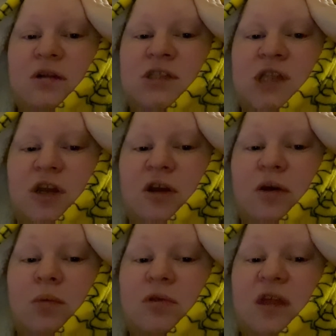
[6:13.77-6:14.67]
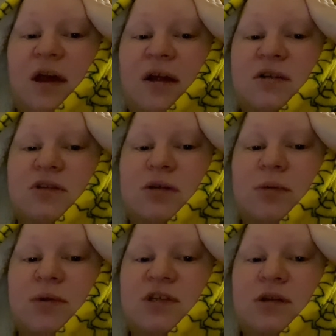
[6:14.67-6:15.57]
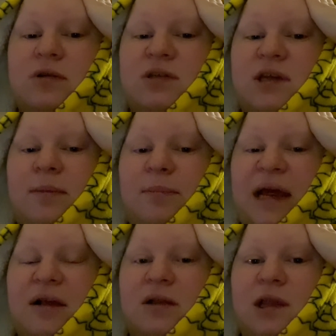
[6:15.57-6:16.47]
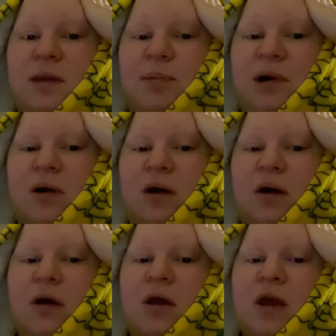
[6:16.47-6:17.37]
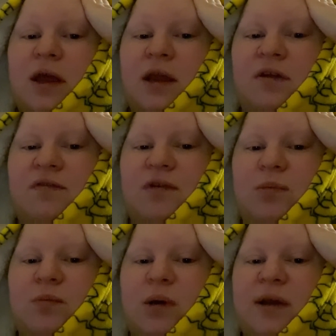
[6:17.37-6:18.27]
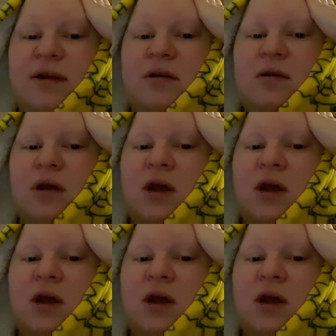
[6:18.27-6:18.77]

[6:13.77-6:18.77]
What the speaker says: they knew that she was still seeing Michael Lee Potter even when